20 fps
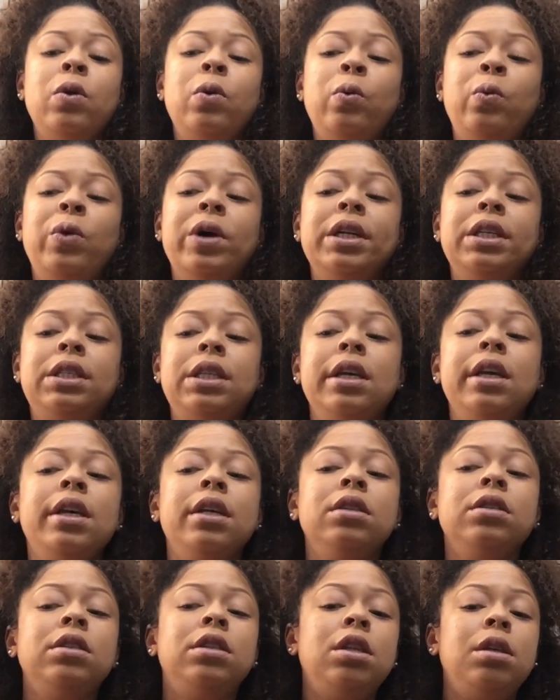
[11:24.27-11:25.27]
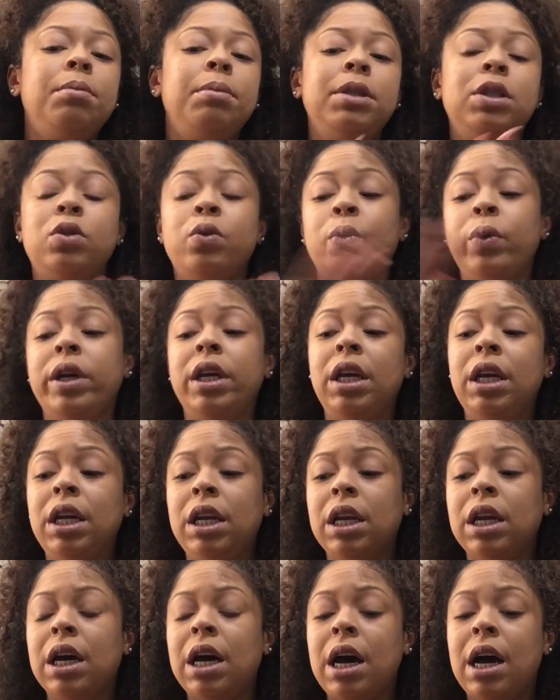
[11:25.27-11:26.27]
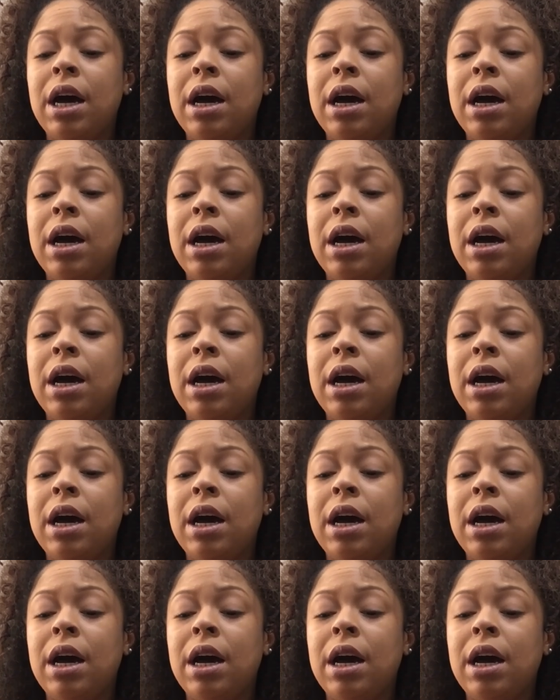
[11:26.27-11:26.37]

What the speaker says: What's the energy between